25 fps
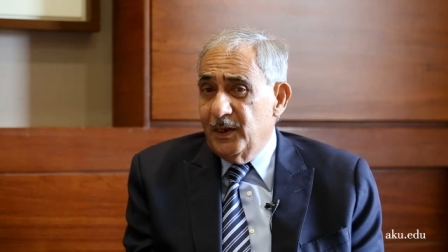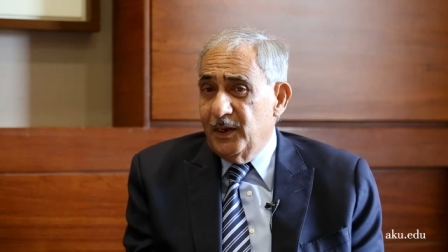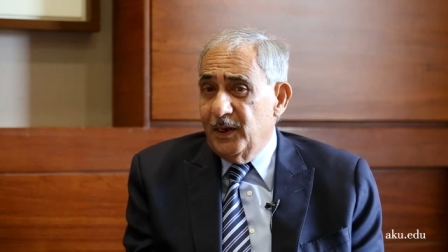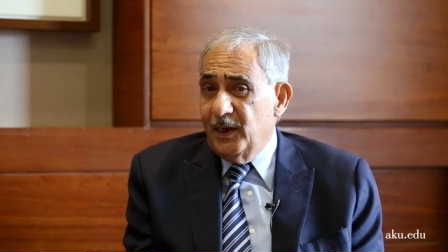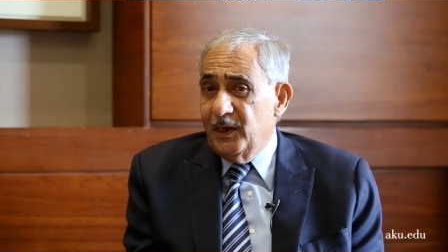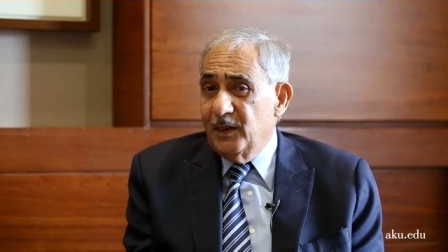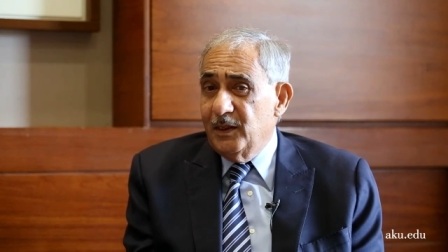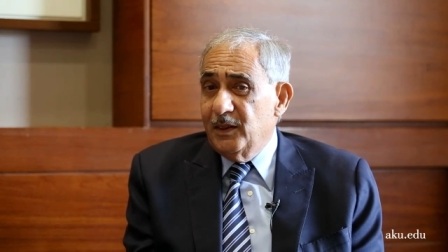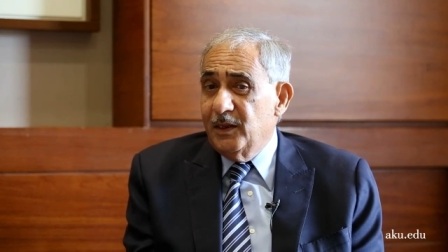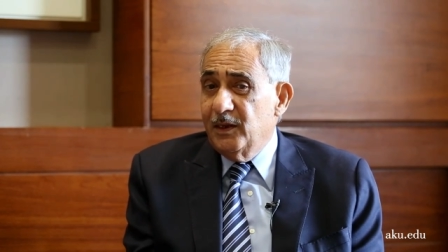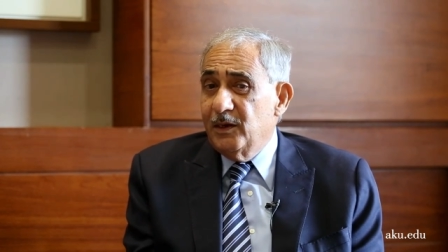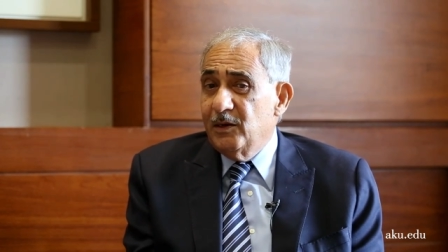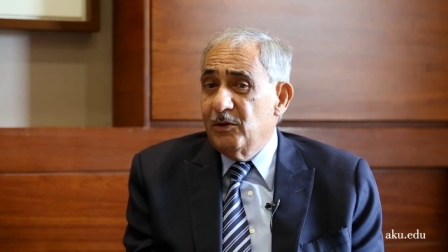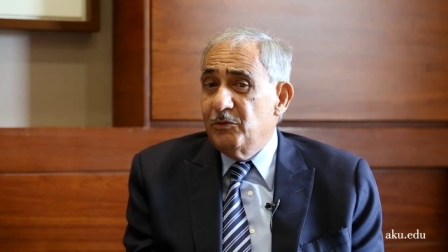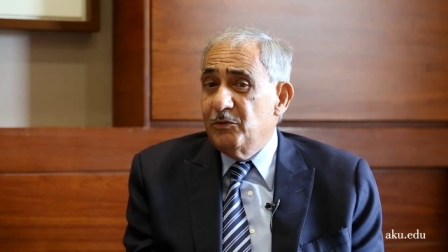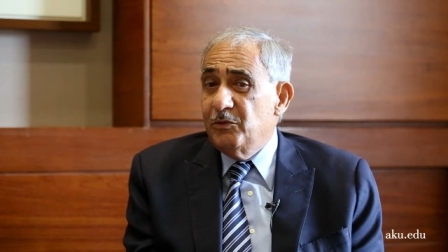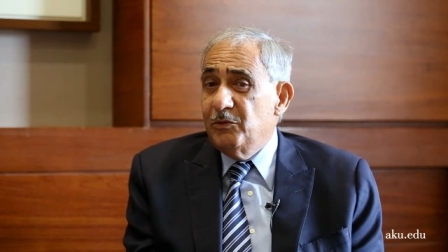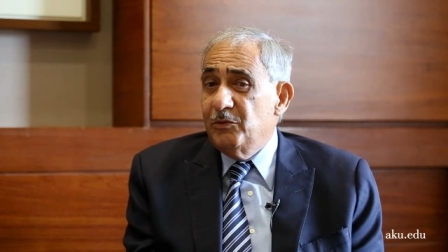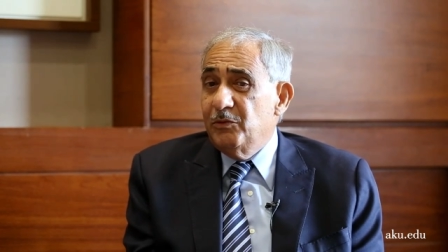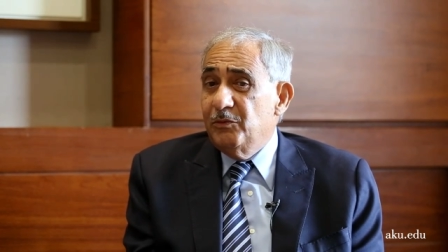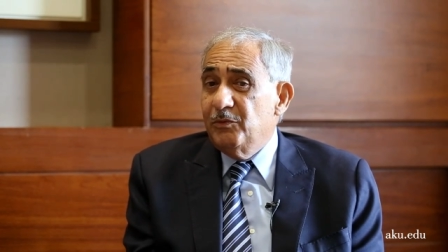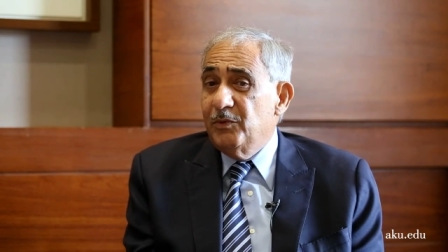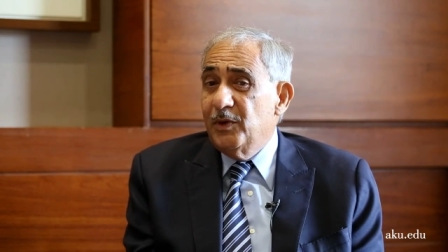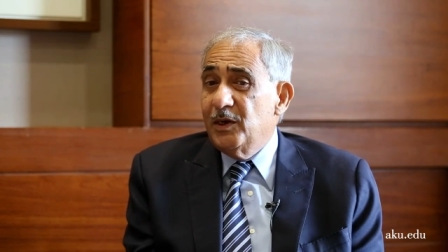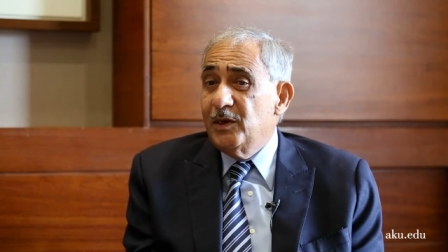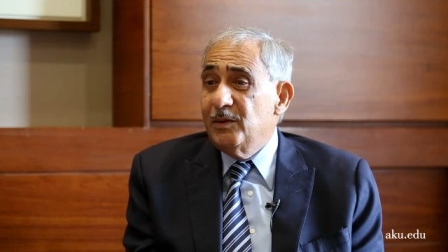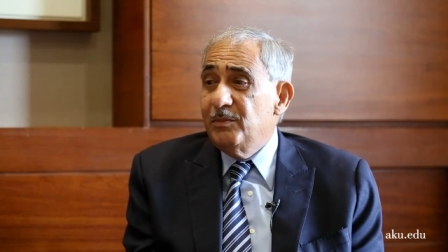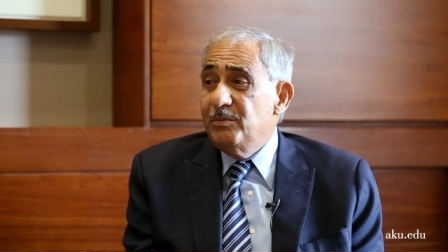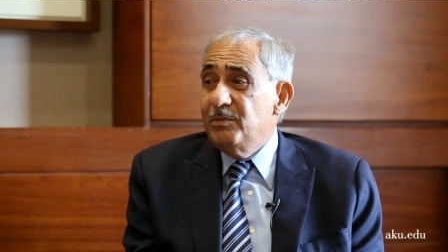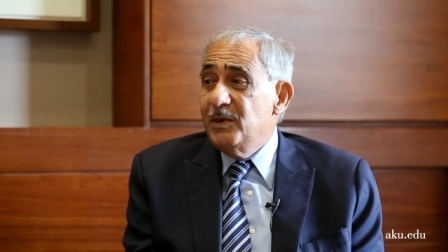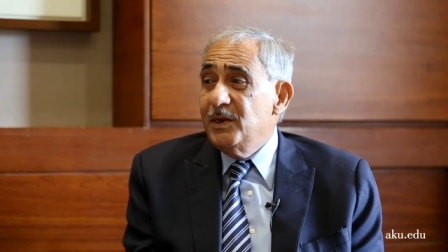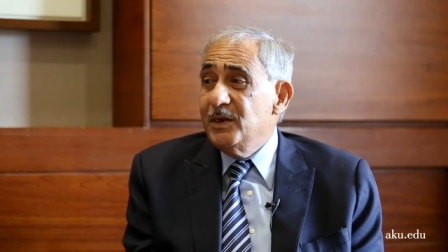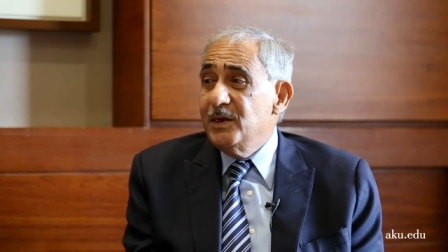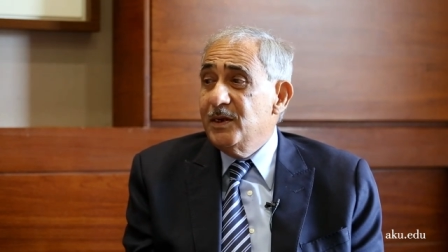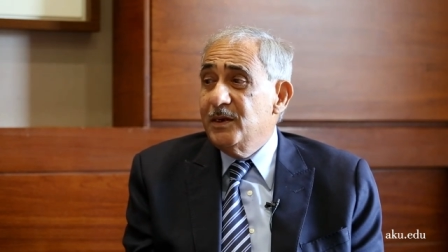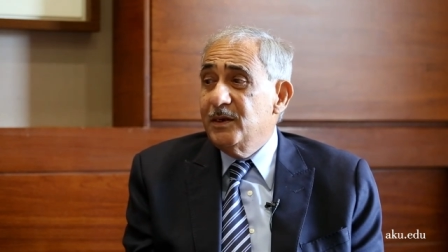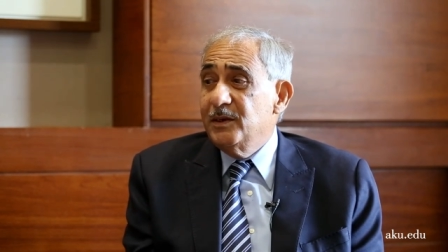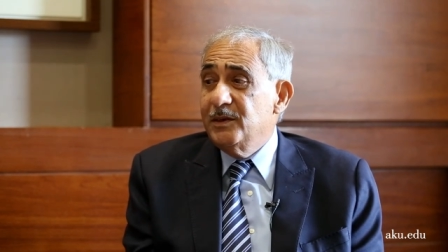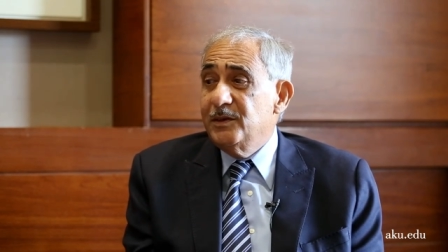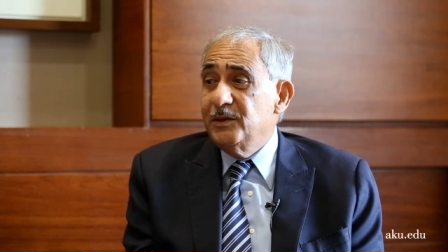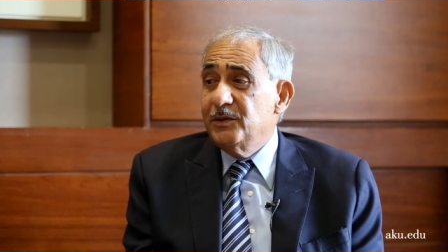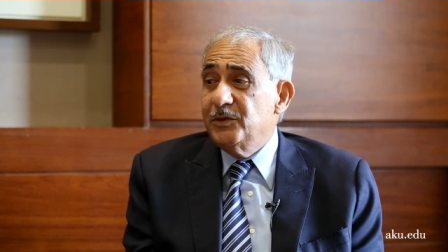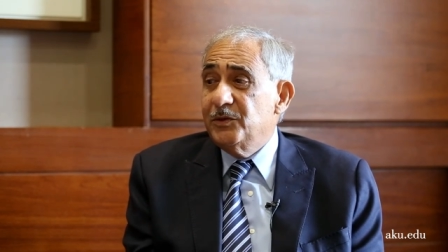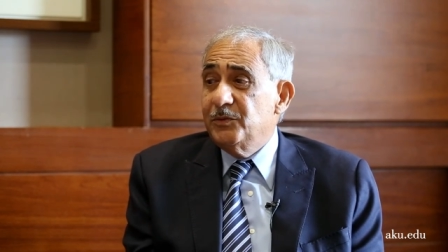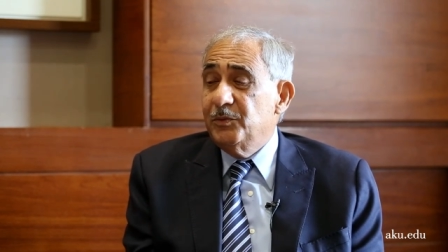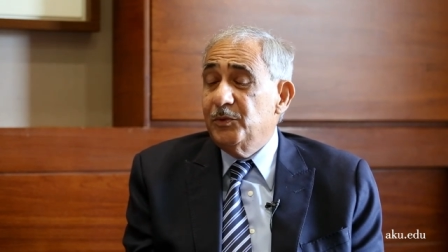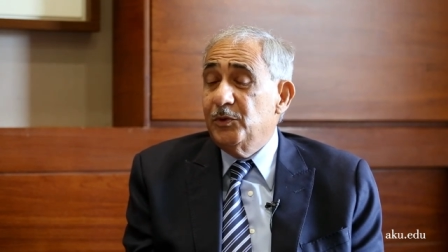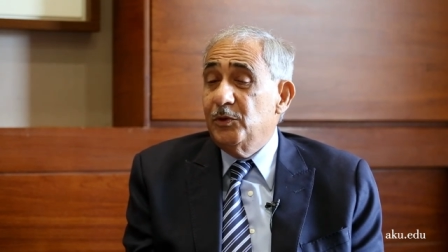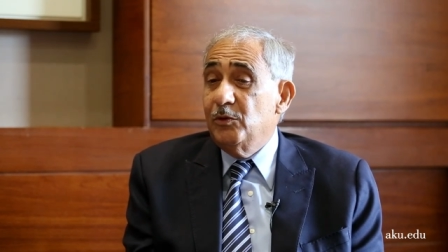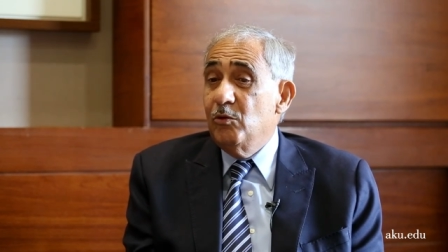and then to develop
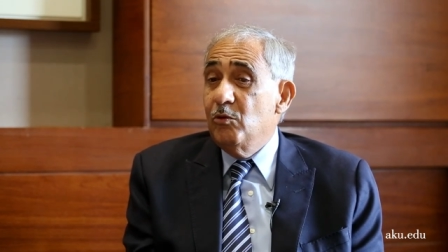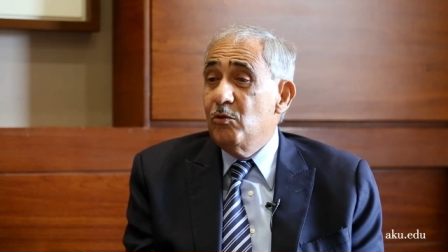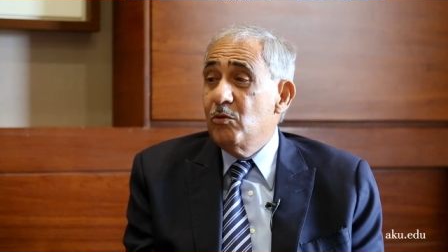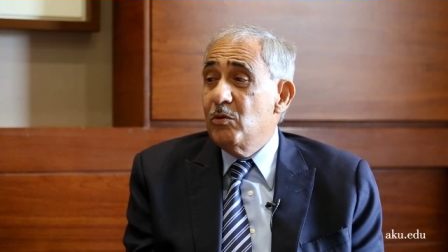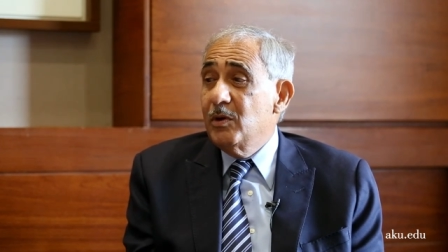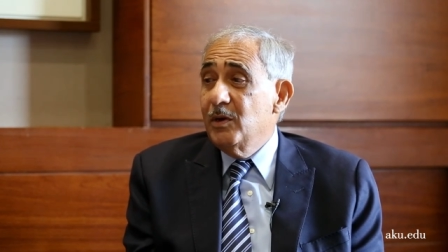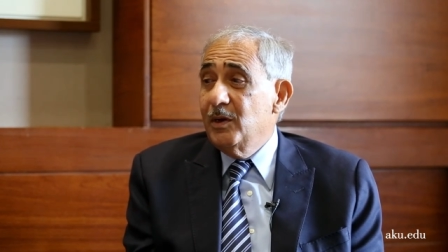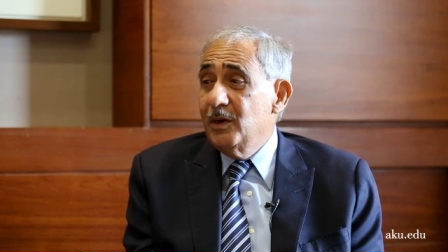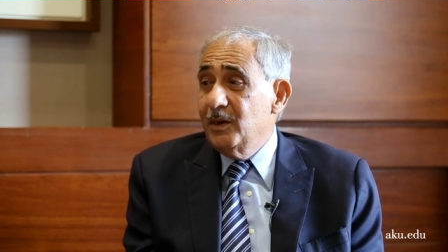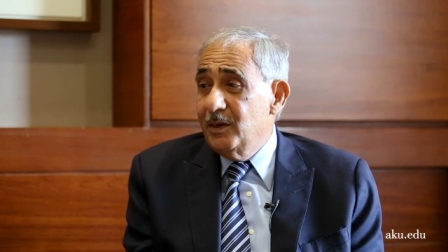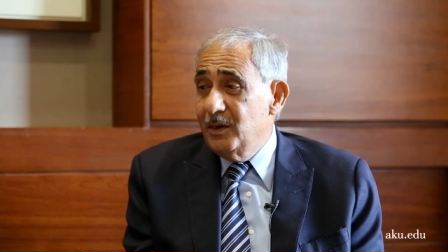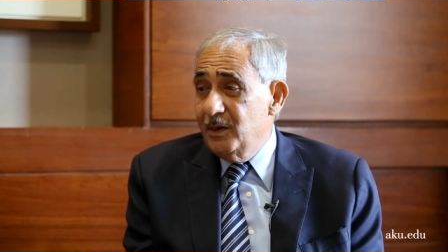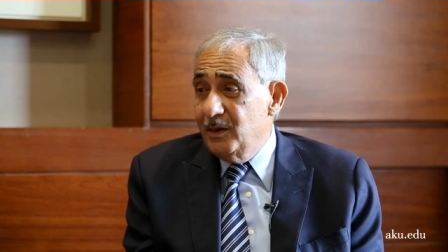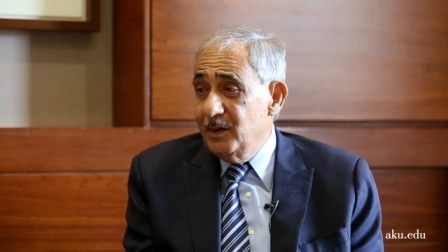linkages with local and